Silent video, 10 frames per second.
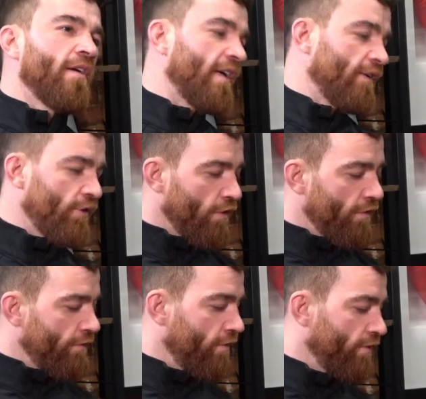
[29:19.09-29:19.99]
You're
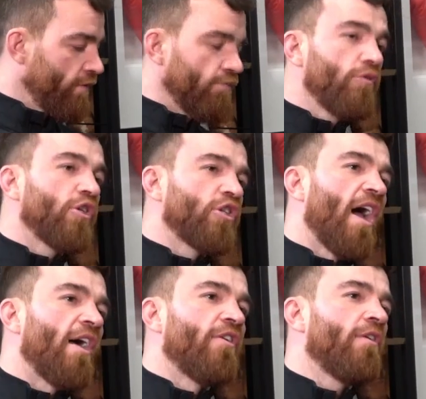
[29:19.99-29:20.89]

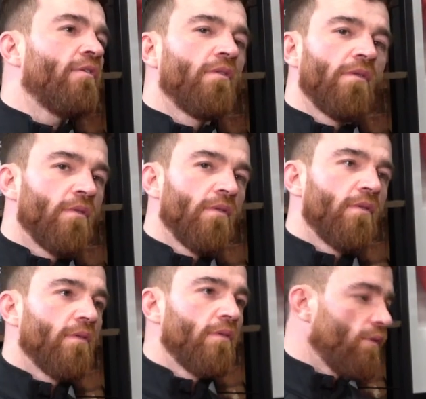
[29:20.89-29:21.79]
signing on.
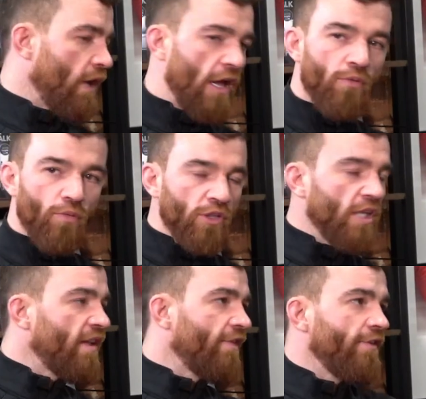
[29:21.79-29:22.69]
What's the
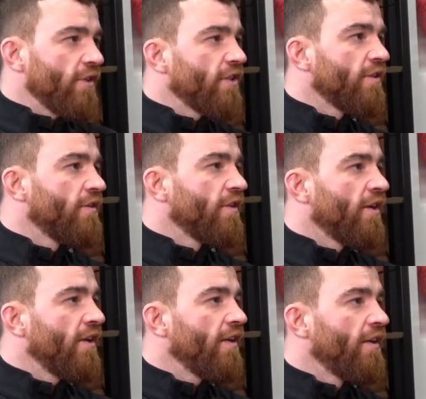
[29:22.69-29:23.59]
difference? You
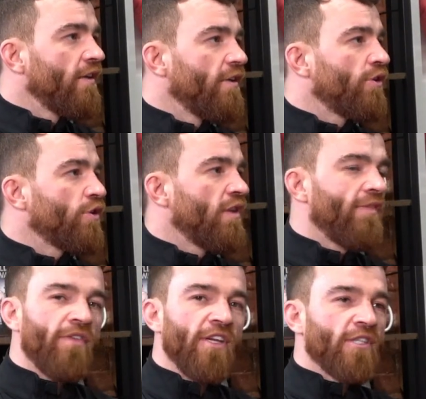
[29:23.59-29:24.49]
know? You just
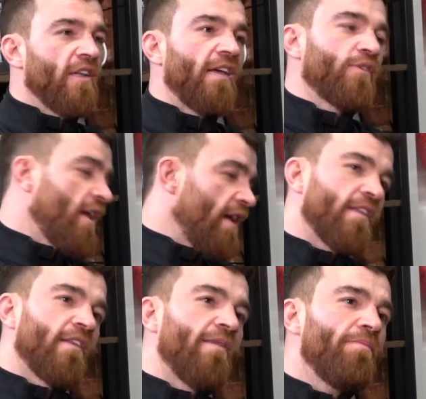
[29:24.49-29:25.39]
live a richer lifestyle
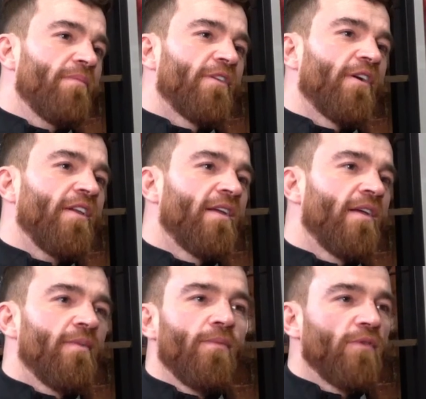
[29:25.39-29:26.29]
than them. You know?
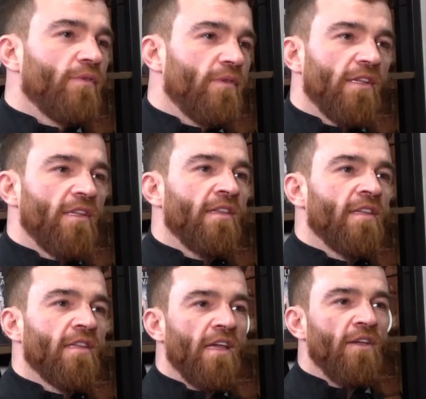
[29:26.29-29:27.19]
But at the end of
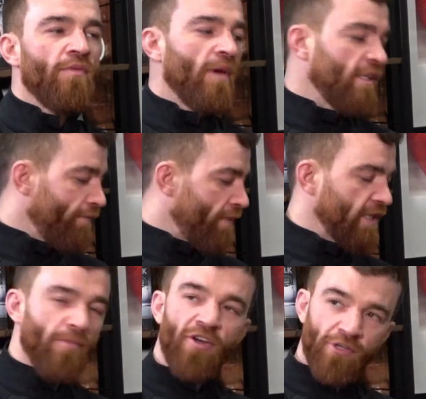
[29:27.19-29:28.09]
the day, you might have
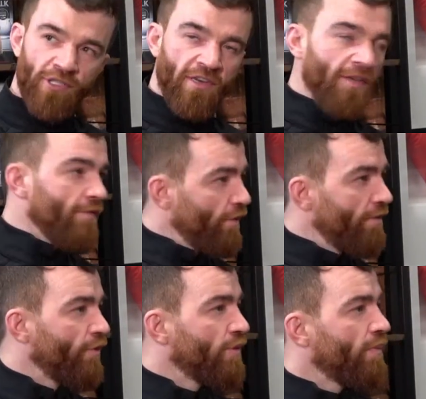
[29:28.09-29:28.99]
better morals than that. A
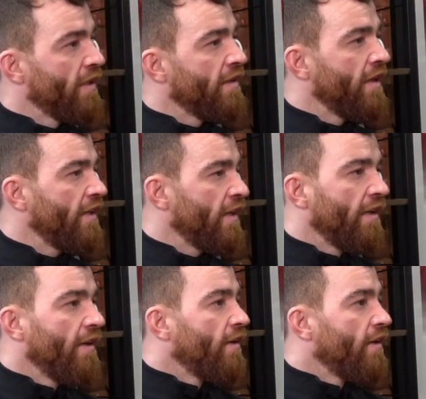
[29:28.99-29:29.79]
multi-billionaire.